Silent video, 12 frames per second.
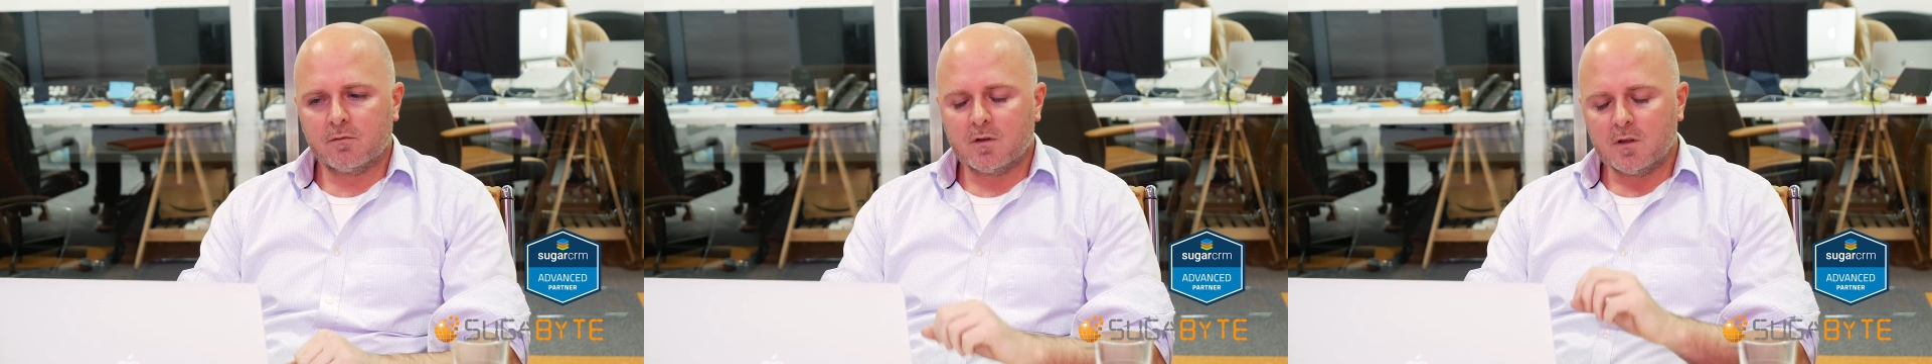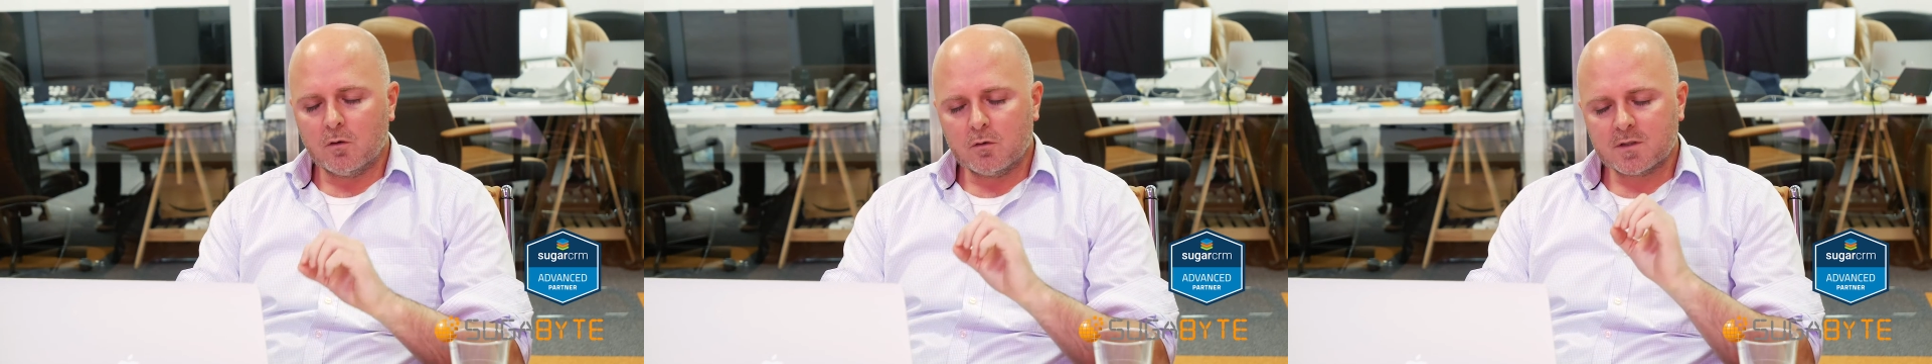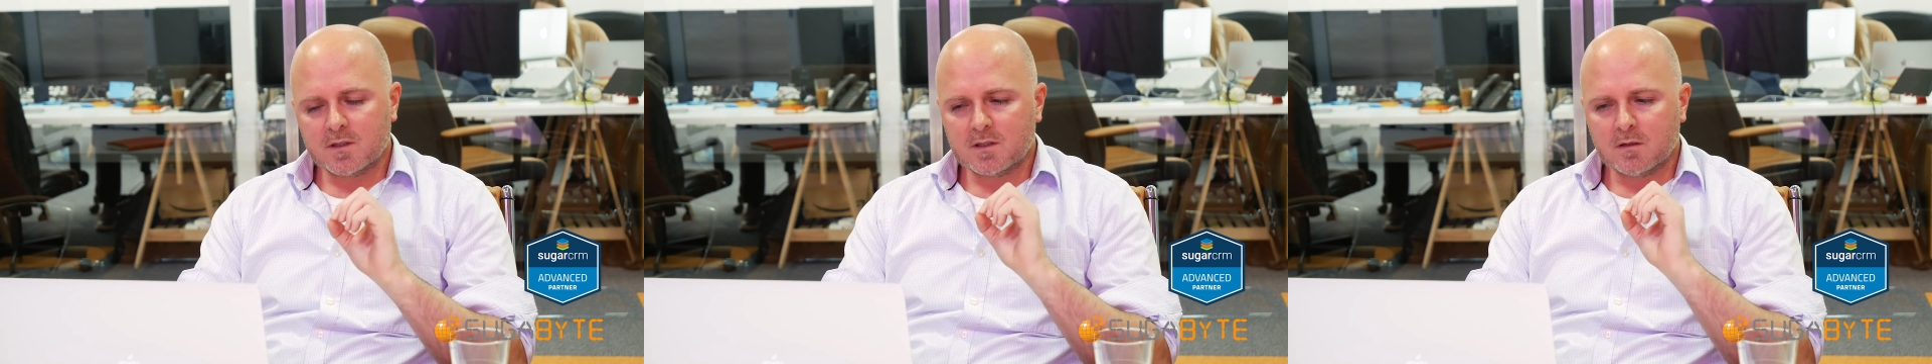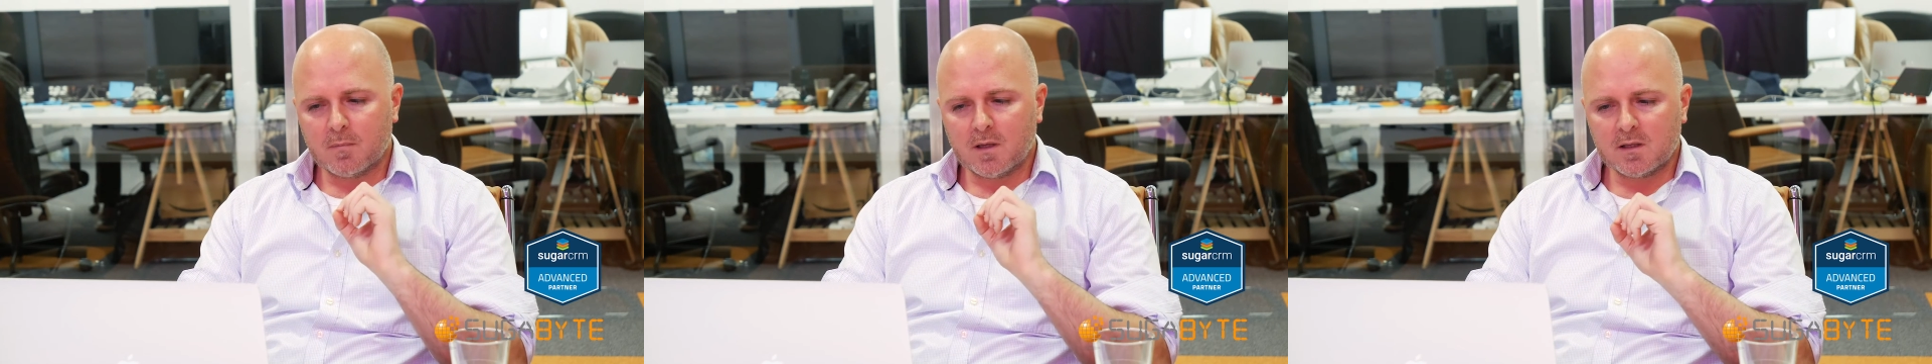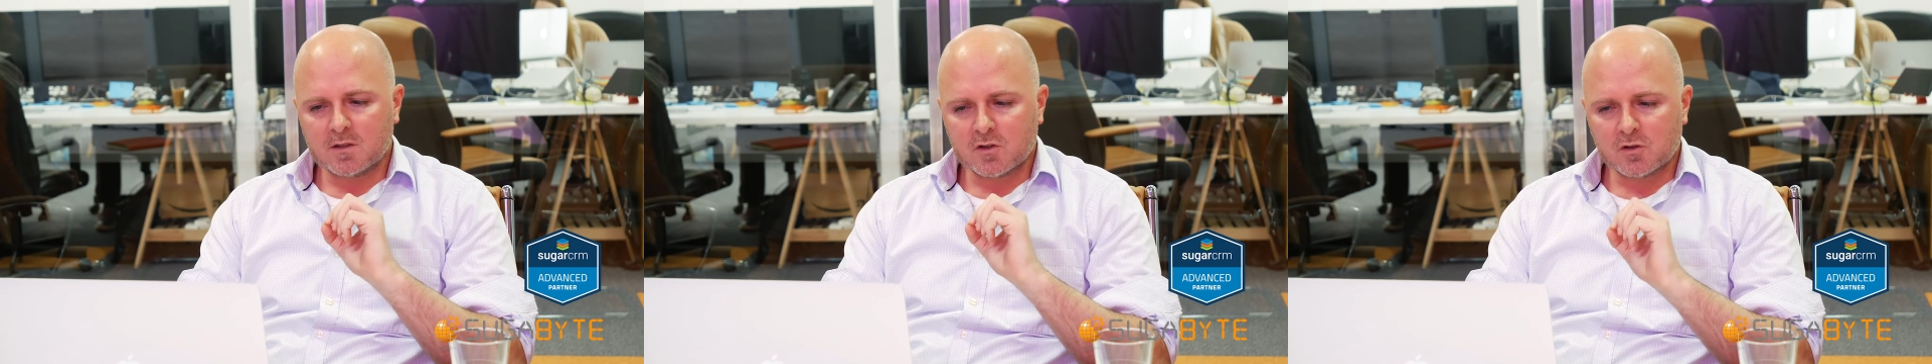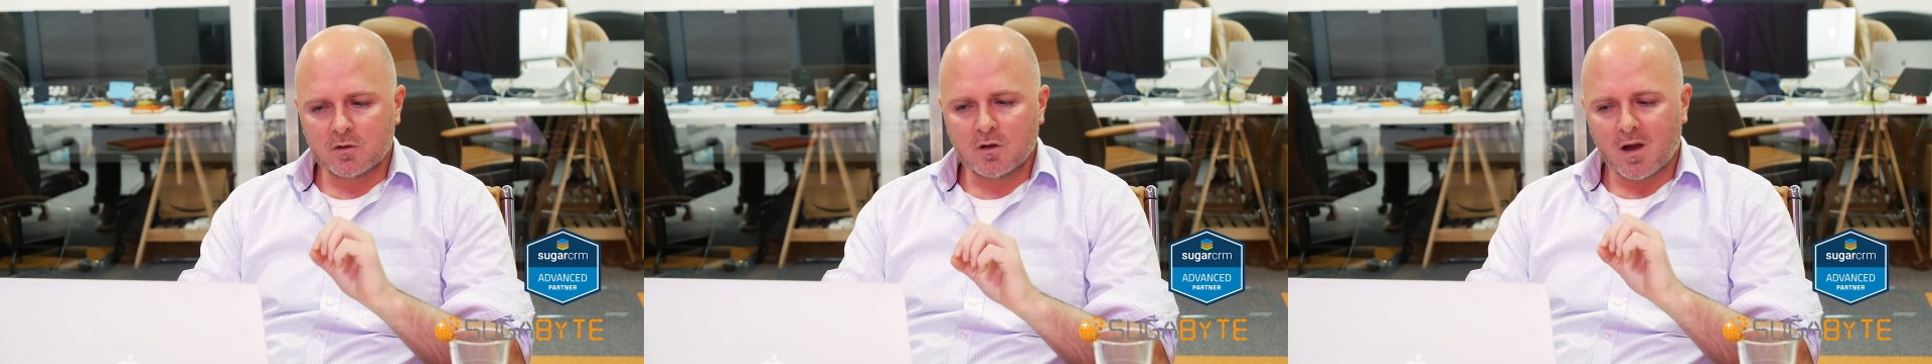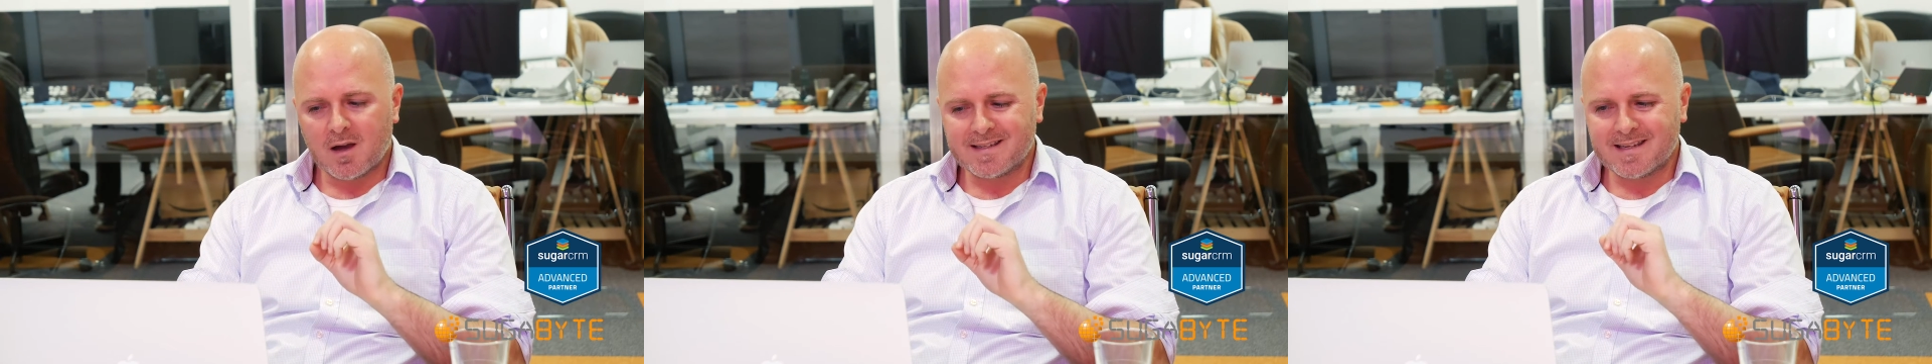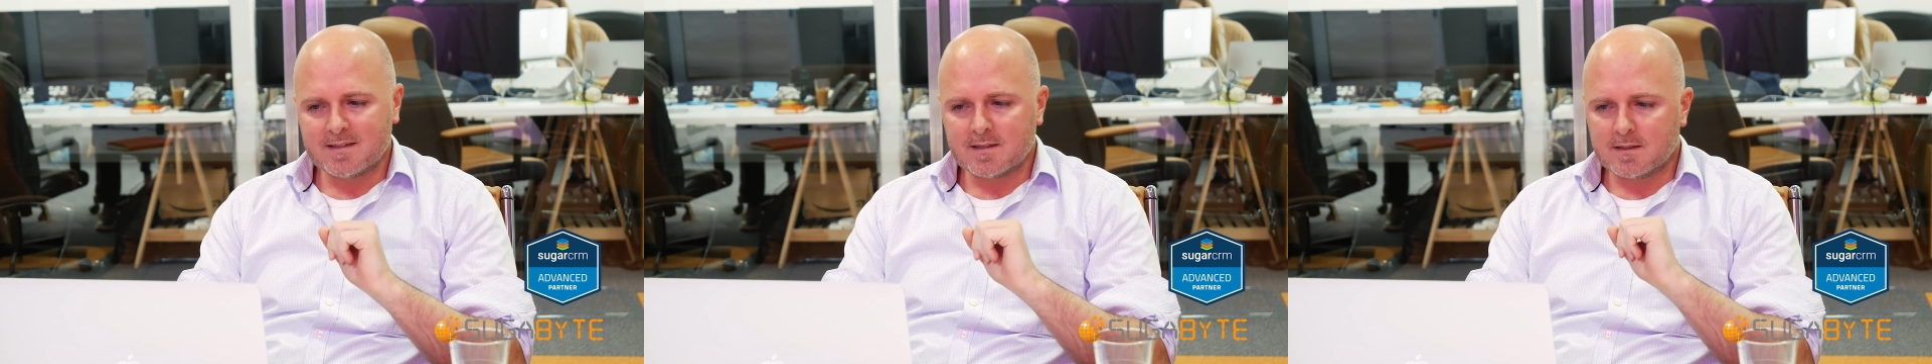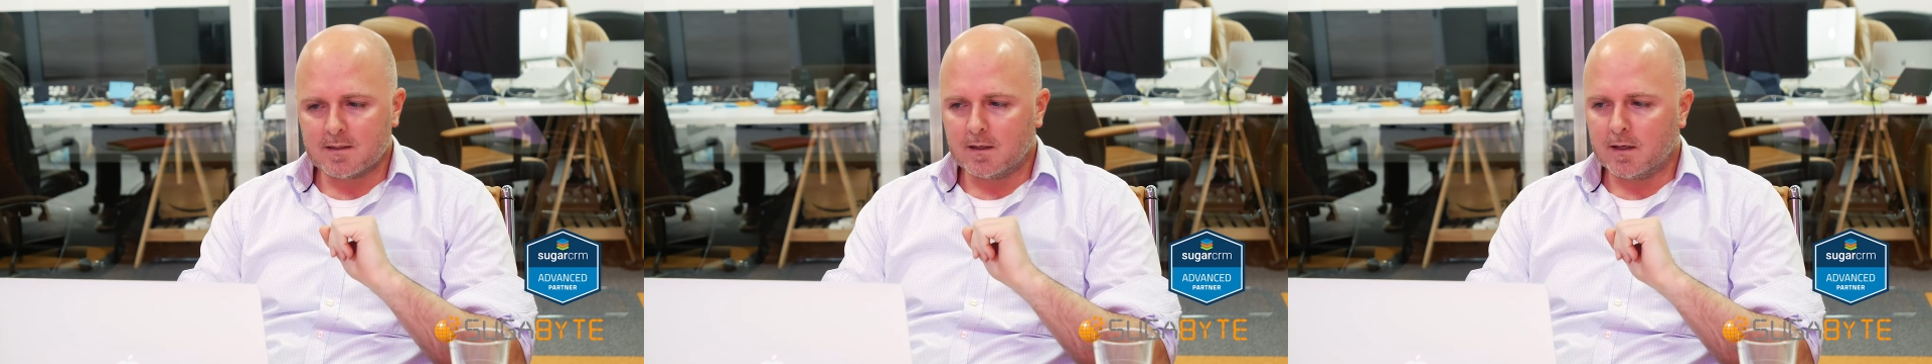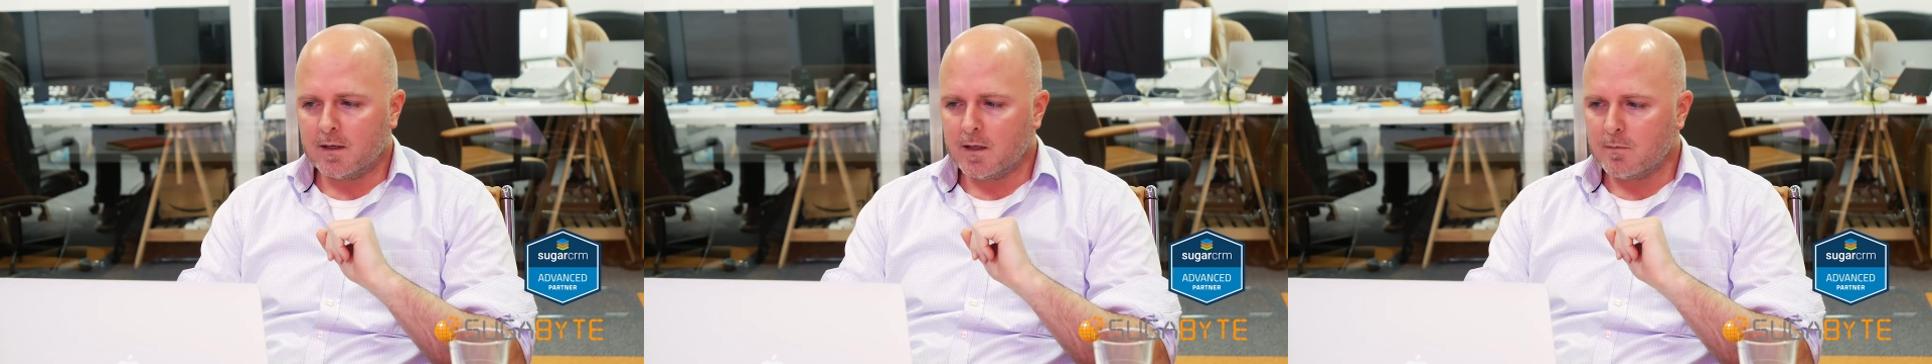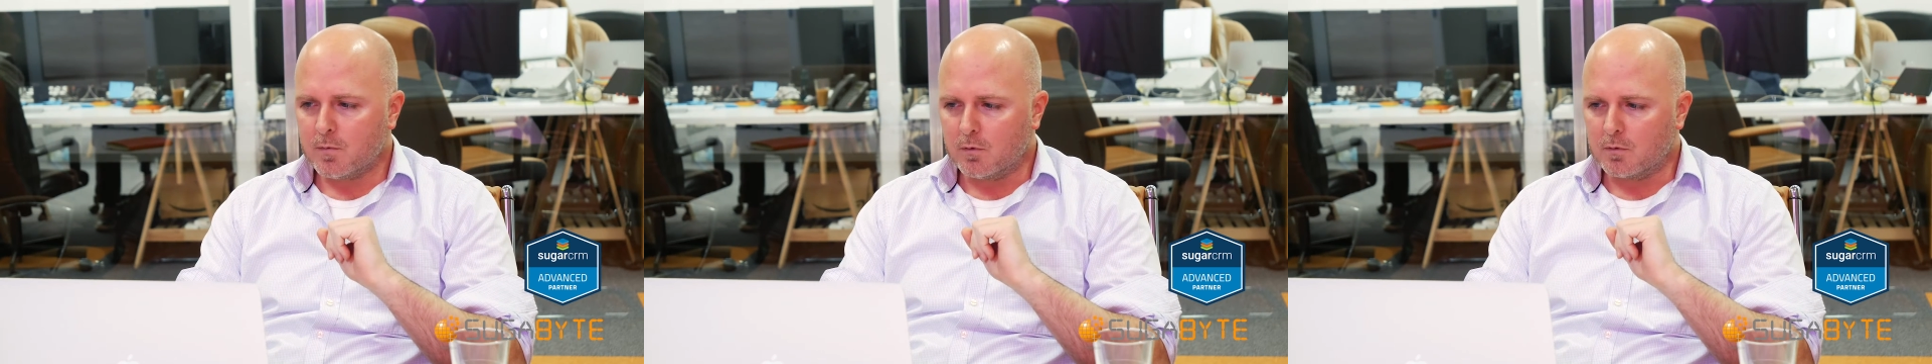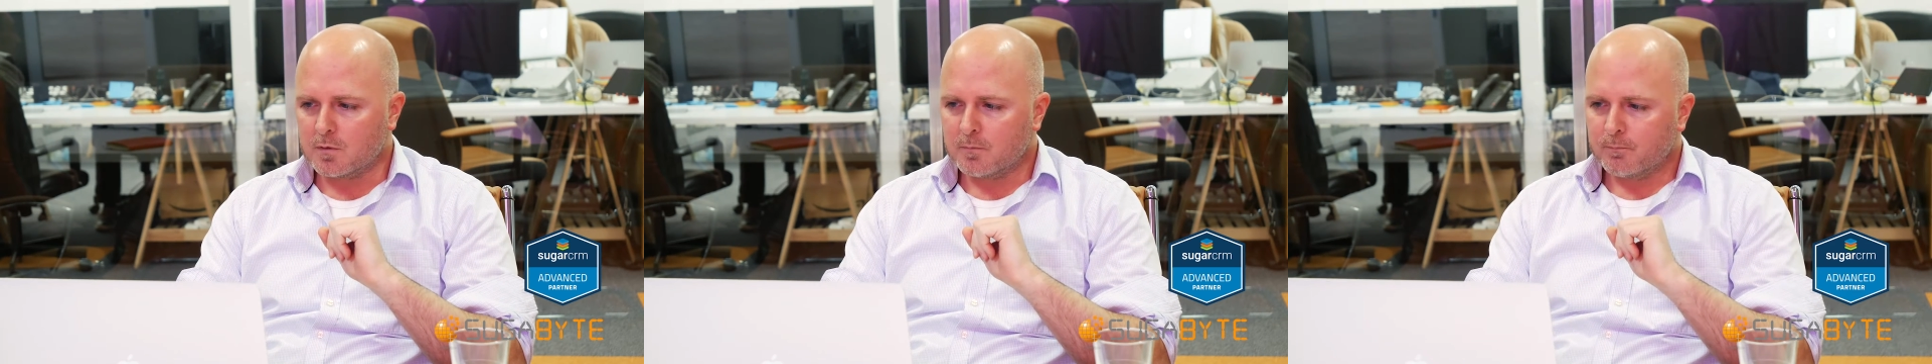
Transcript: your system is SugarIdentity enabled